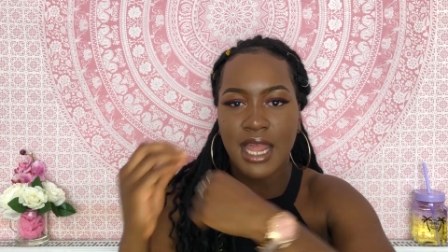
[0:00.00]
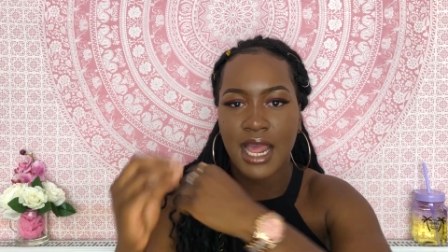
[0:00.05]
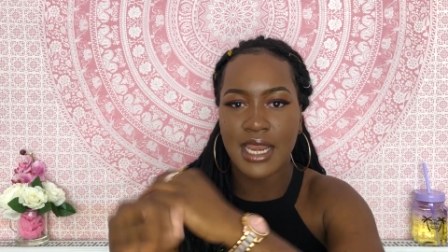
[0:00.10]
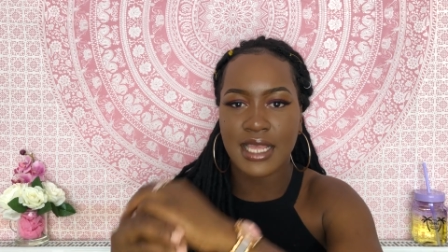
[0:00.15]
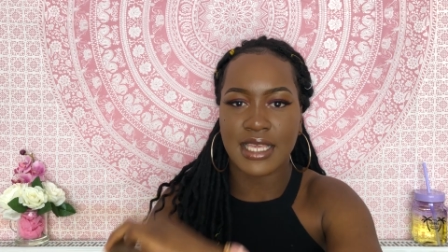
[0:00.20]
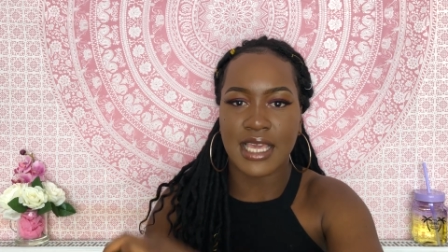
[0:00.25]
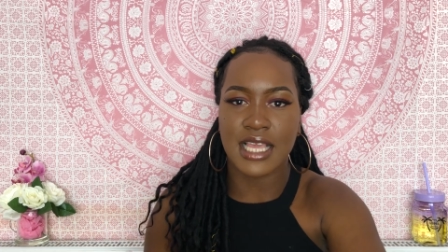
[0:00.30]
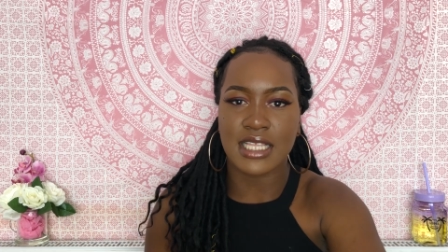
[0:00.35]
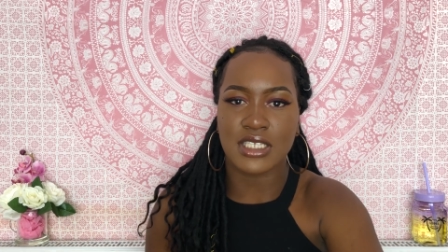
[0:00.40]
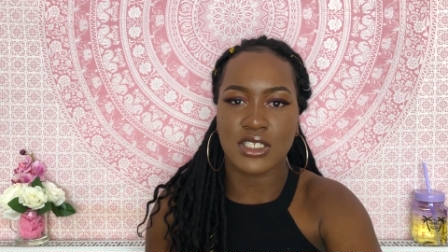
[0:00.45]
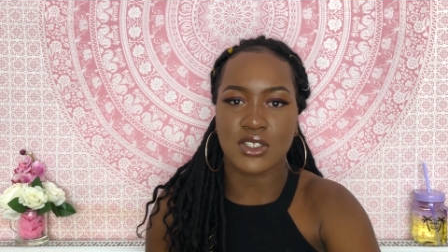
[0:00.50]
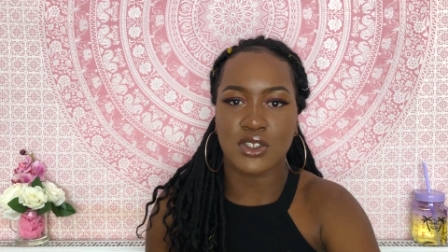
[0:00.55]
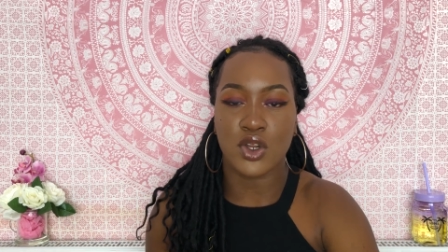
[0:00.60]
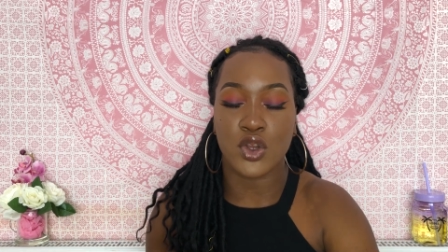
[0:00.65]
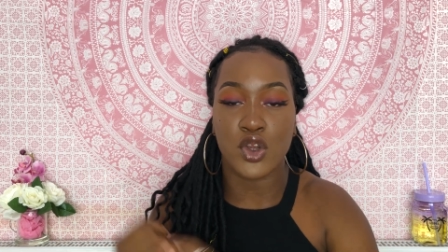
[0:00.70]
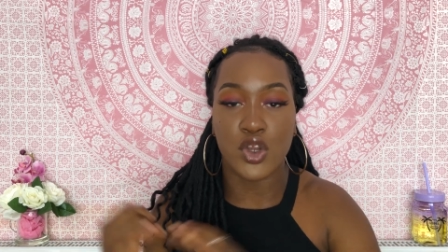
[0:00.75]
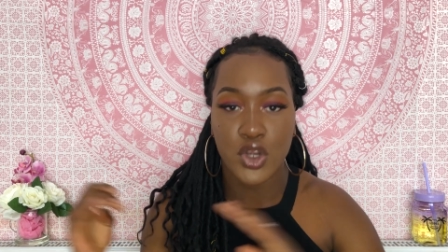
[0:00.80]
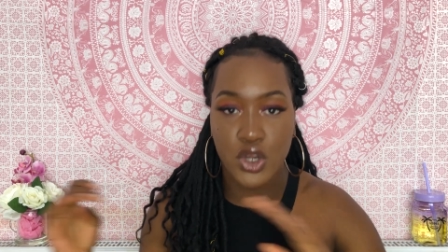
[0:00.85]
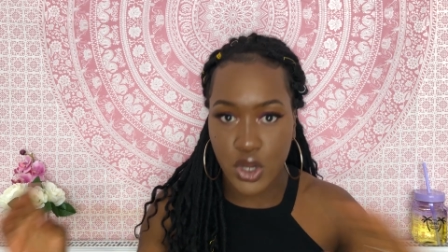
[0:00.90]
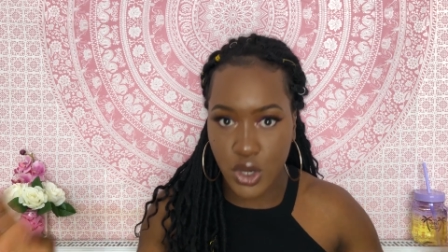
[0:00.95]
allocated to the
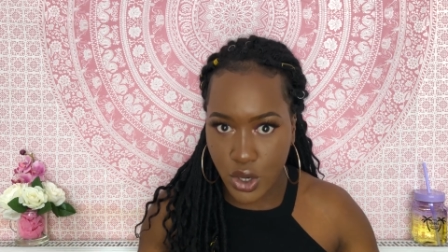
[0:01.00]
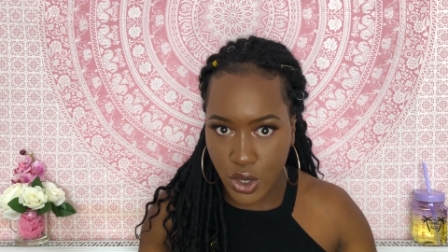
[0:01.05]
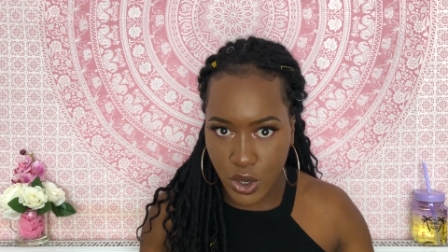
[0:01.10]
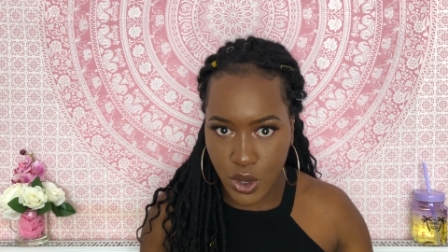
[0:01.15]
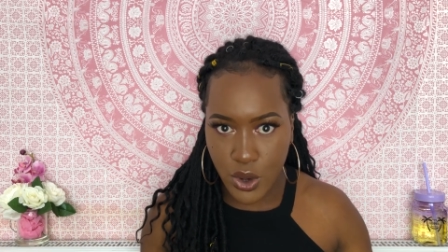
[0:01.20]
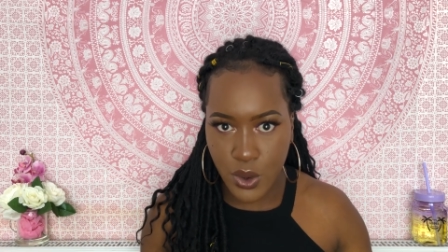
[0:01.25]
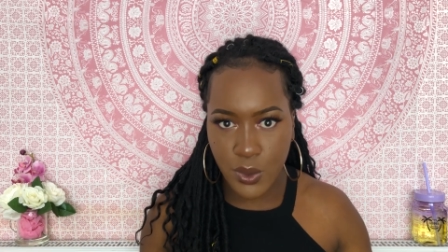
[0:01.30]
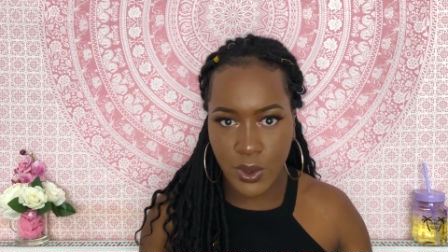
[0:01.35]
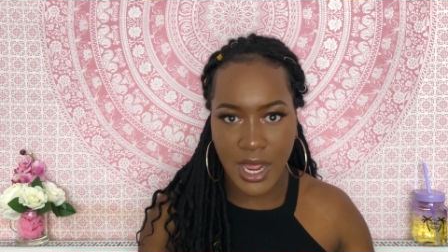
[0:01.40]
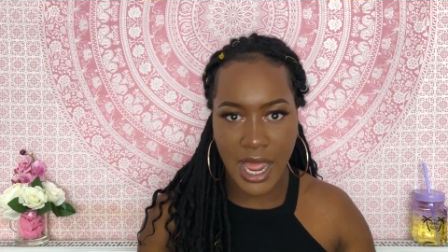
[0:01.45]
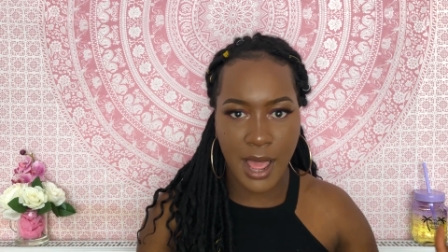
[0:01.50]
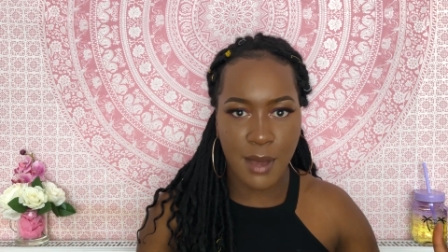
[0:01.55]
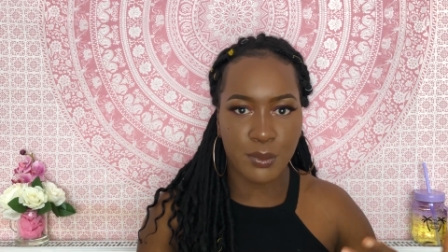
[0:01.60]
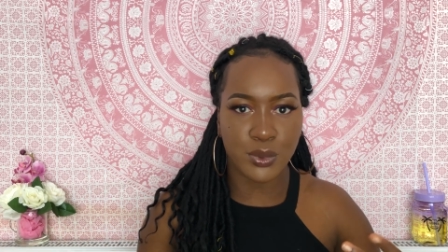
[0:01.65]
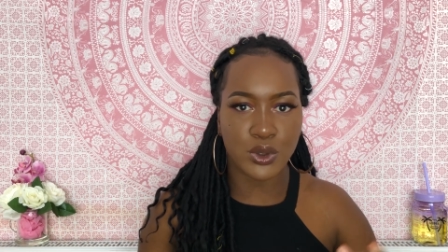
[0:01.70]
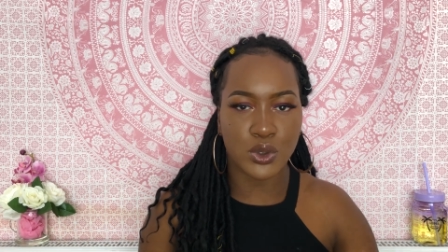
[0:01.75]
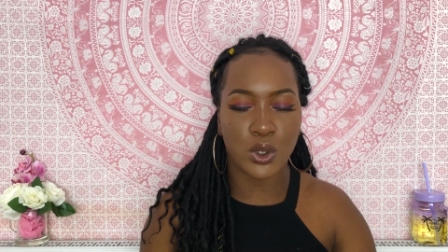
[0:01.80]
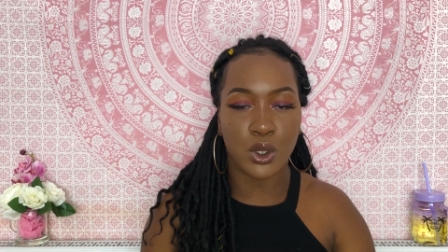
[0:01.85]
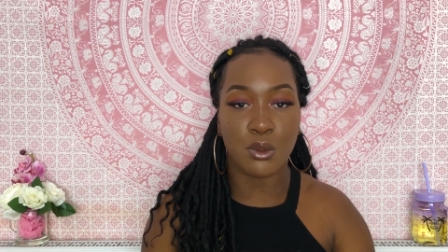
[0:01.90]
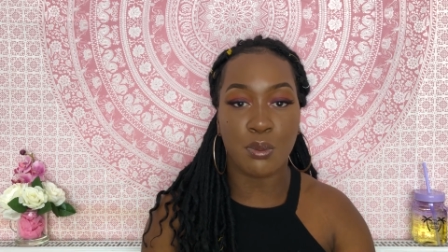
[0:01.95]
new
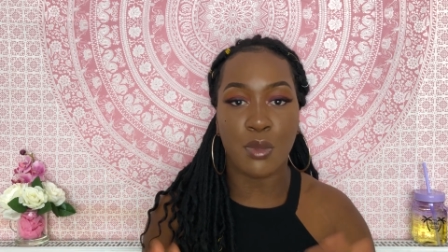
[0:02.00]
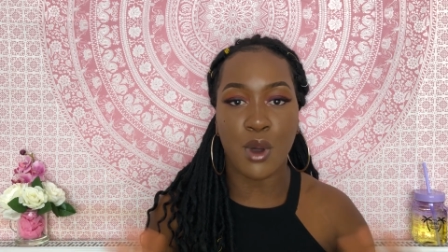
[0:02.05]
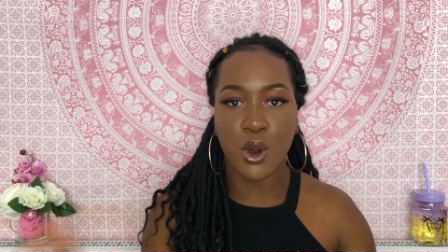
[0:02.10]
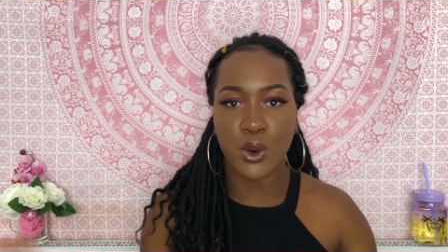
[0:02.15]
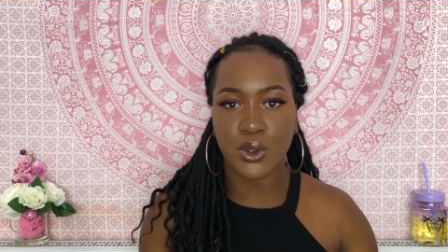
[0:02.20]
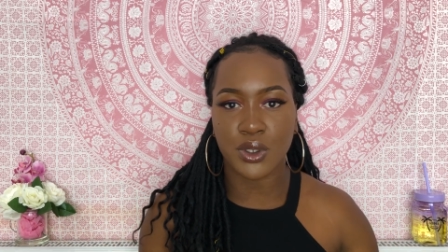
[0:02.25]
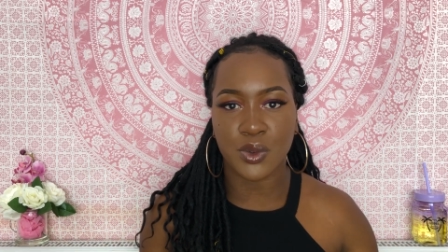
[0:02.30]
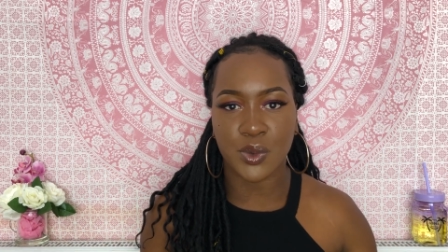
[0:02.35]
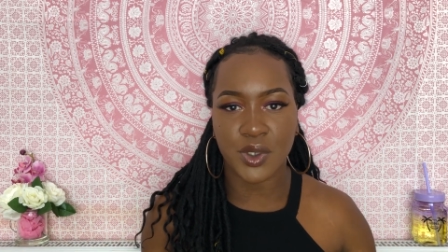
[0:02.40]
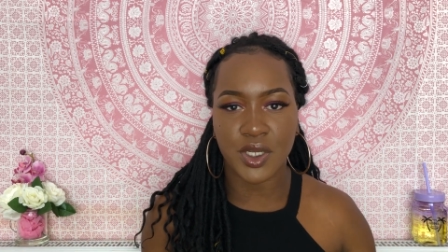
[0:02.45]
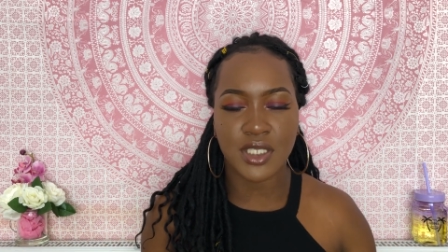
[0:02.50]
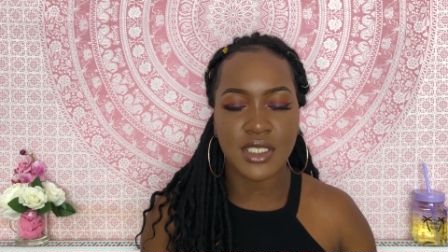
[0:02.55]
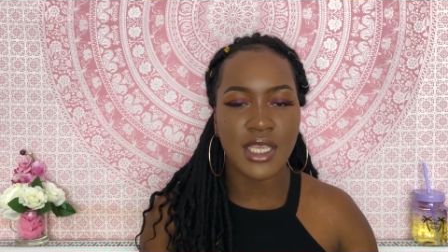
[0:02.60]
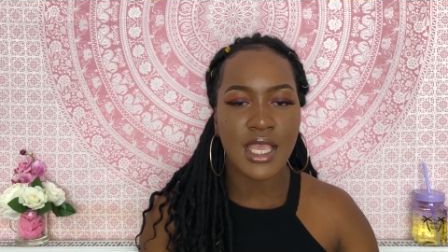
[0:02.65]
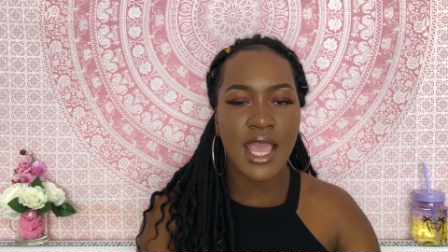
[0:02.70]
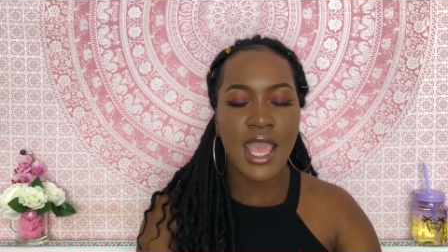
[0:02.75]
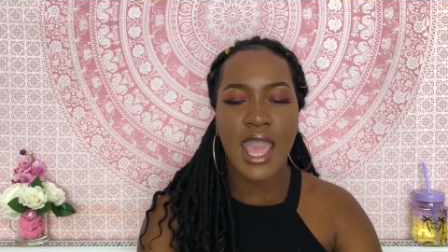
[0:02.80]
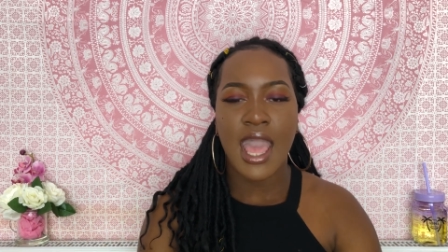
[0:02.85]
campus called Boulderwood.